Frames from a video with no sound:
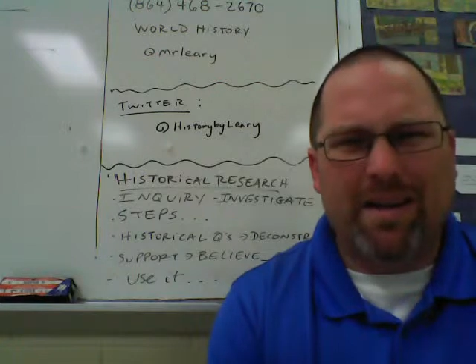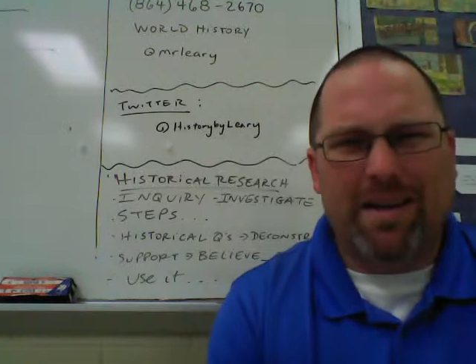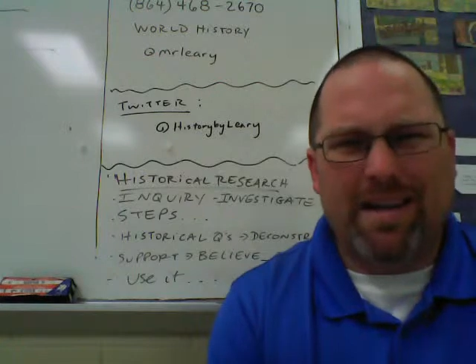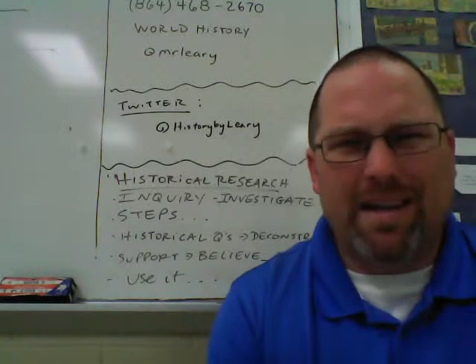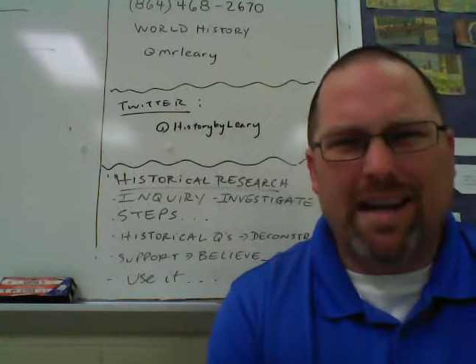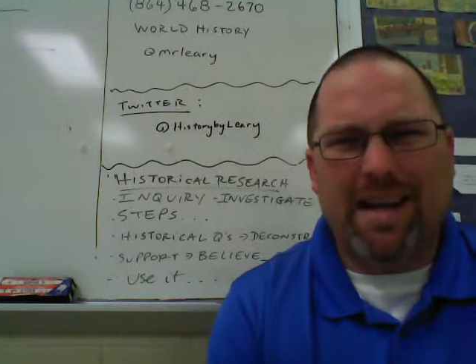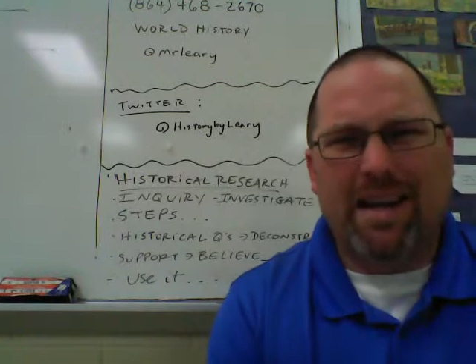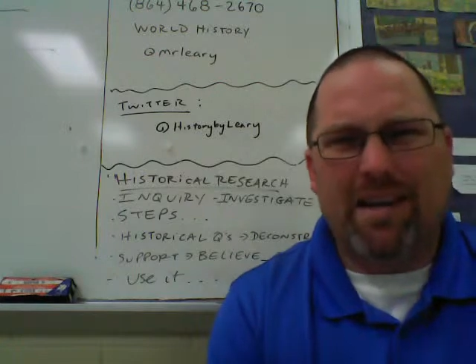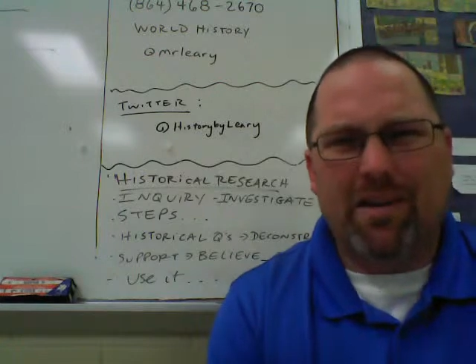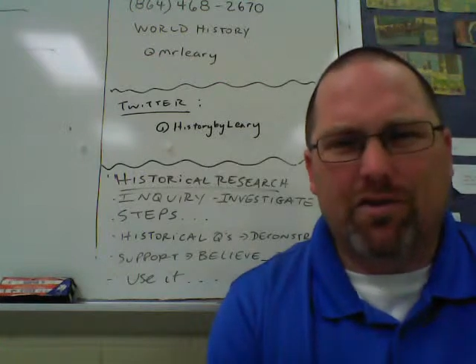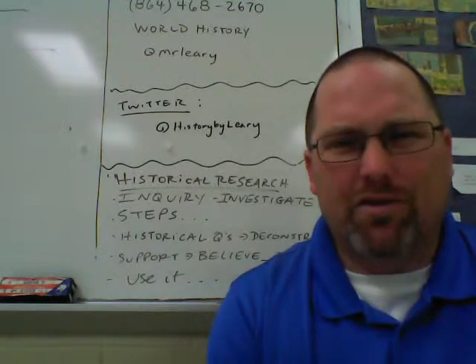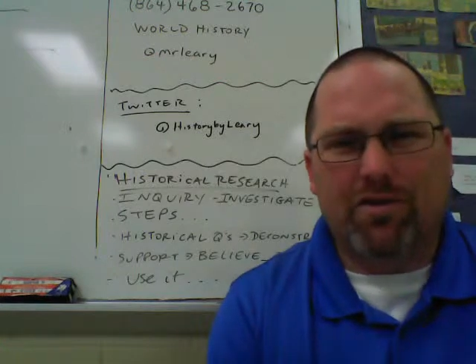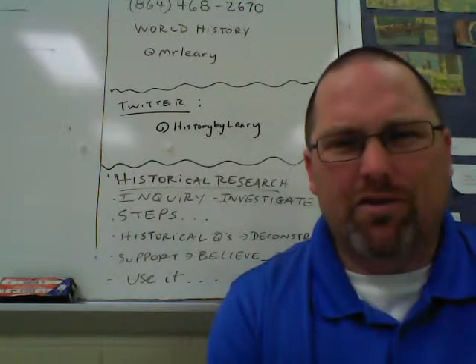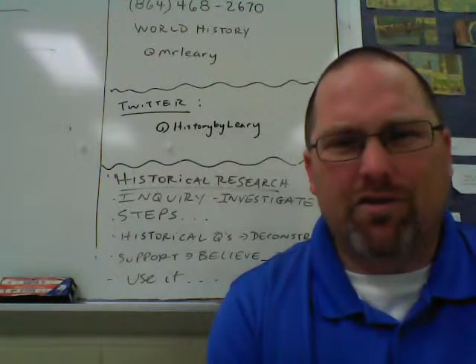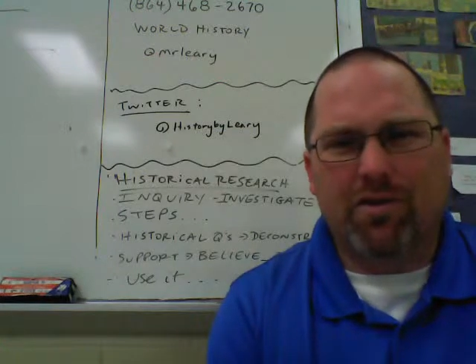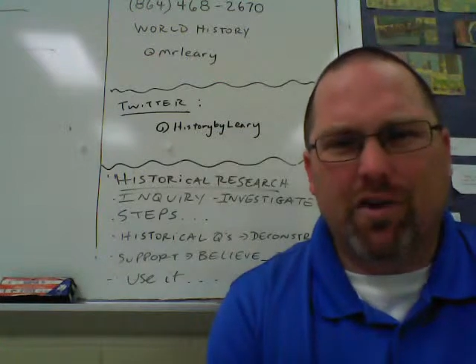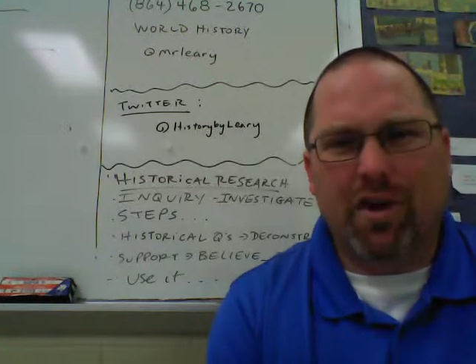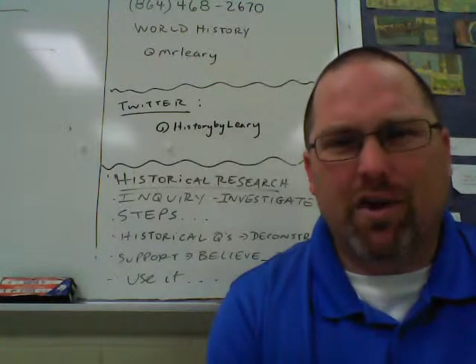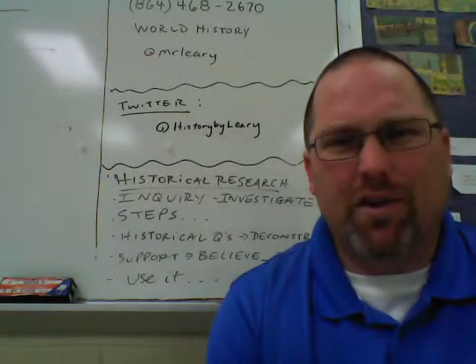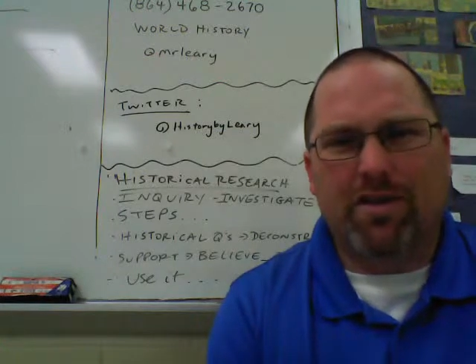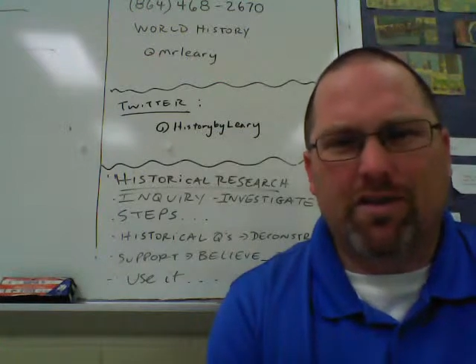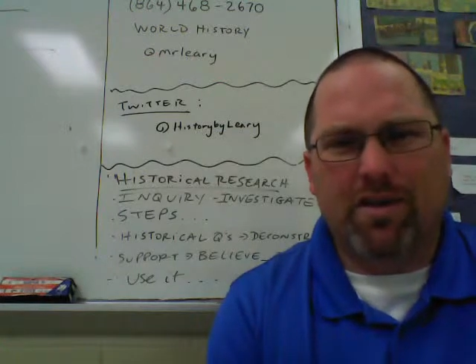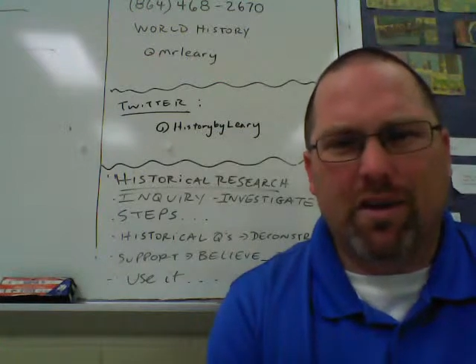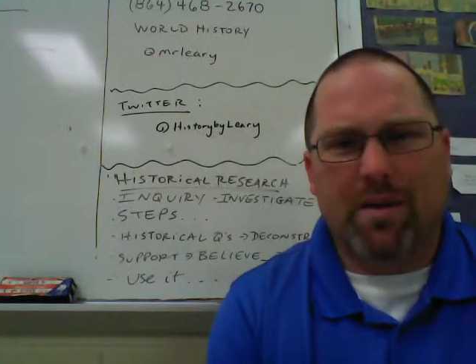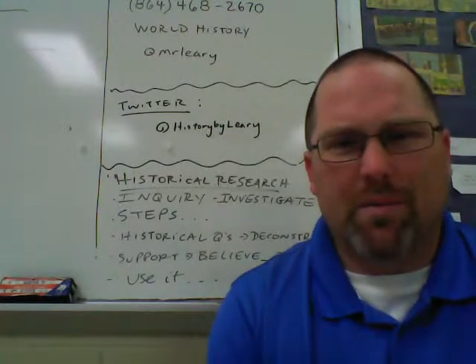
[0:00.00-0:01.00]

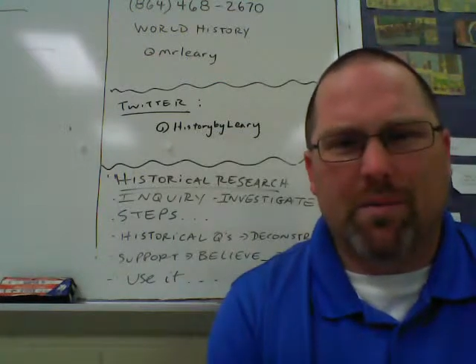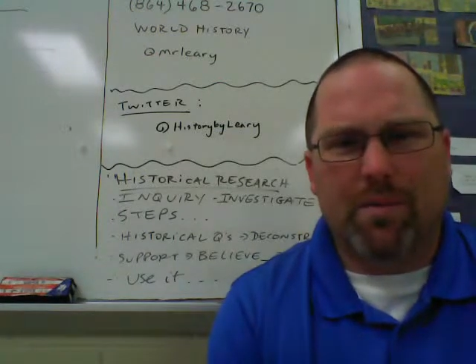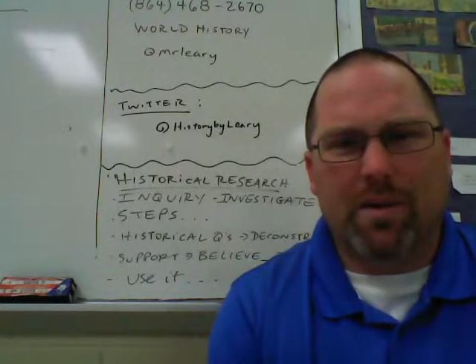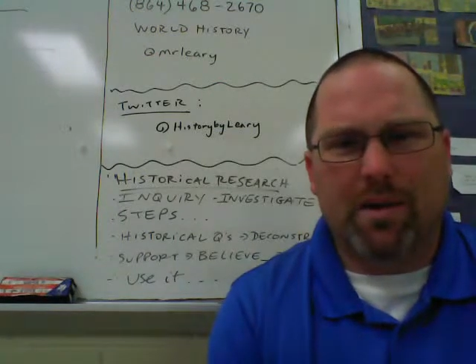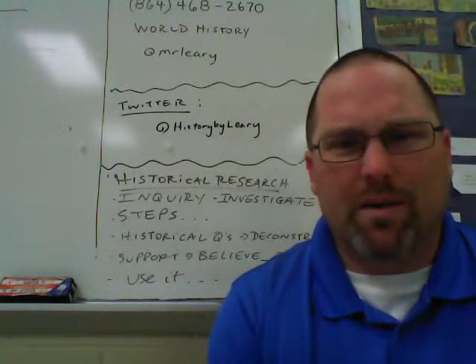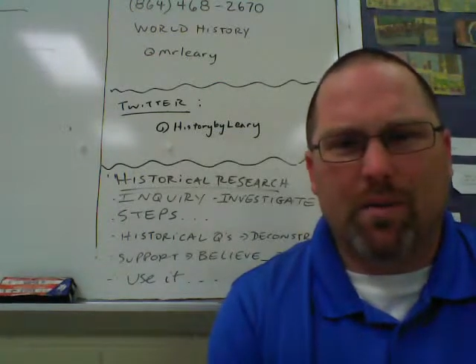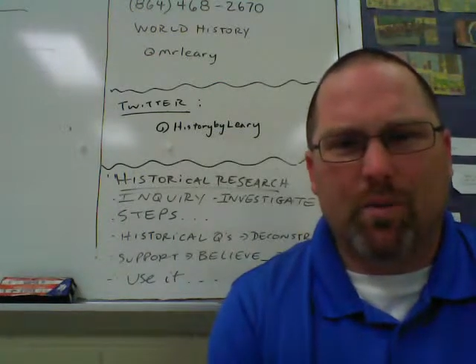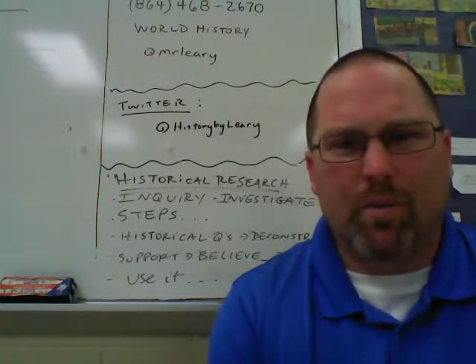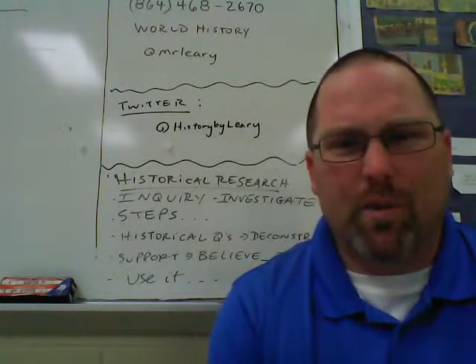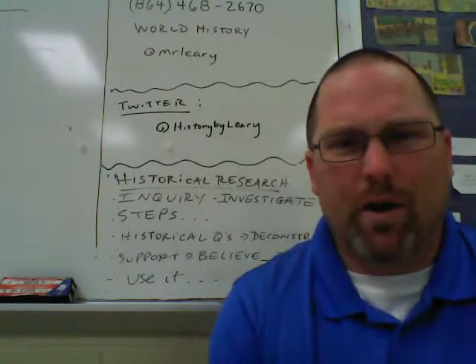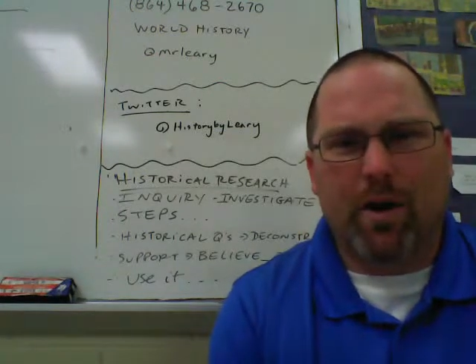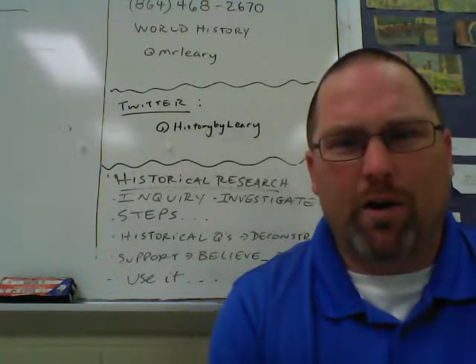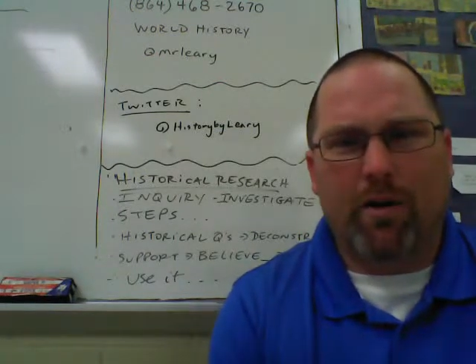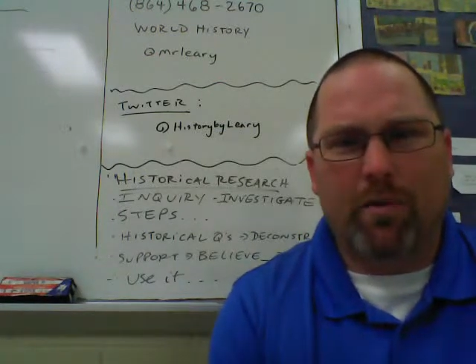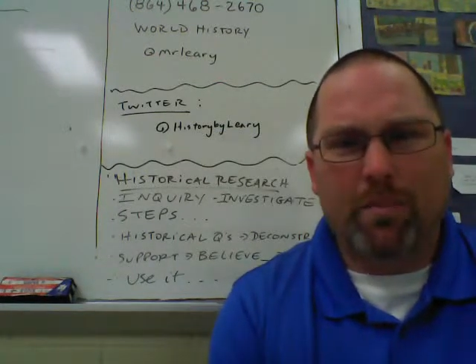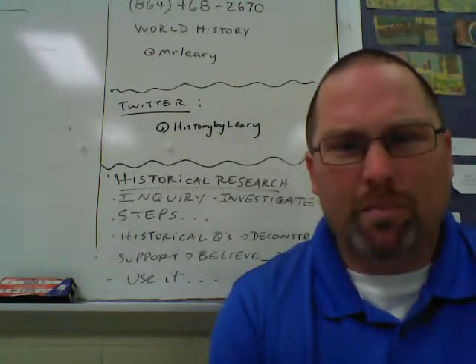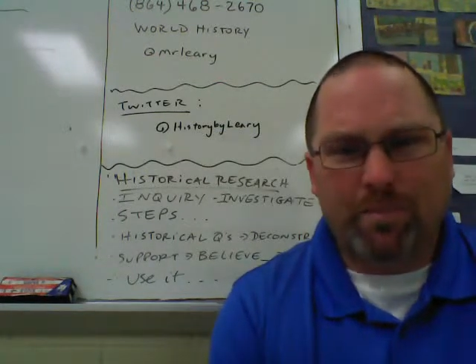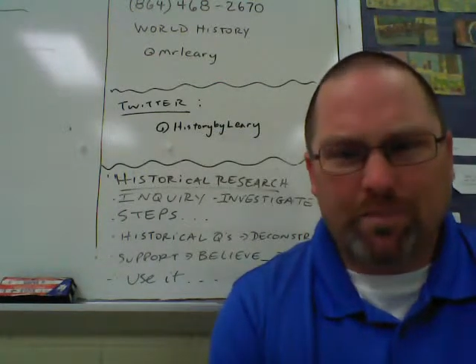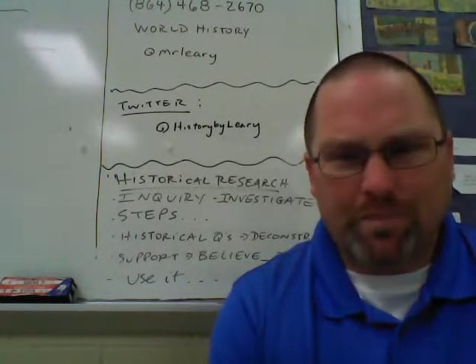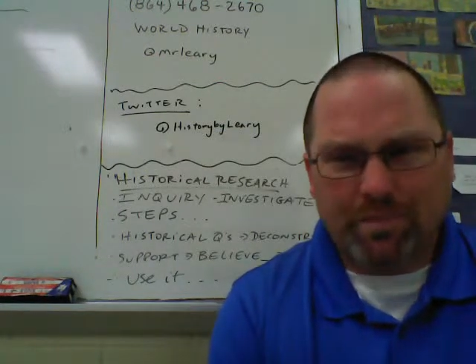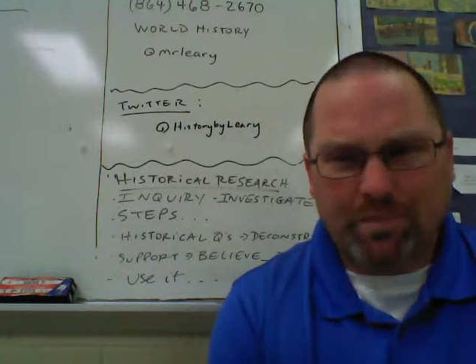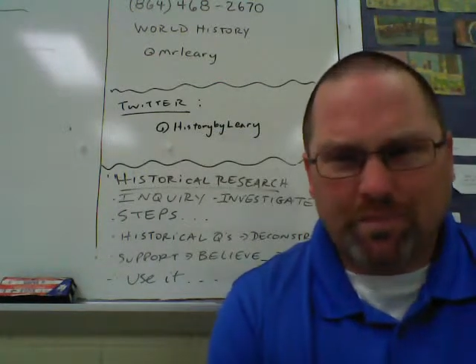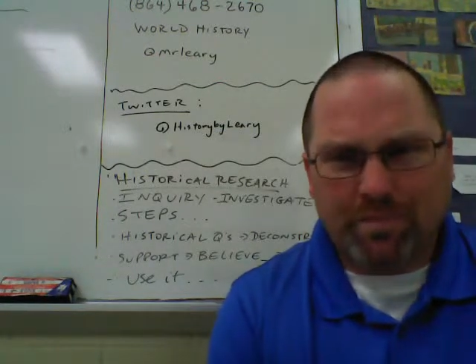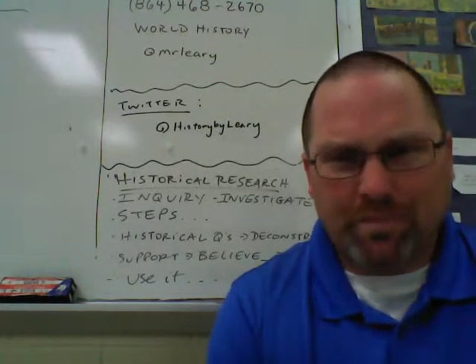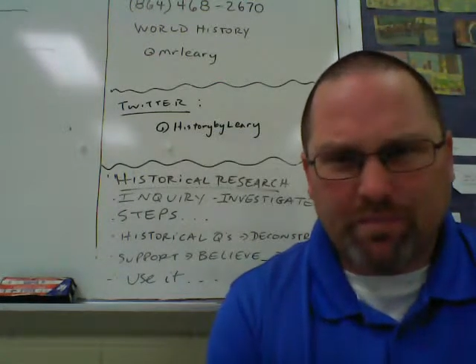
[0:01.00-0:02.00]
deconstruct something? Well,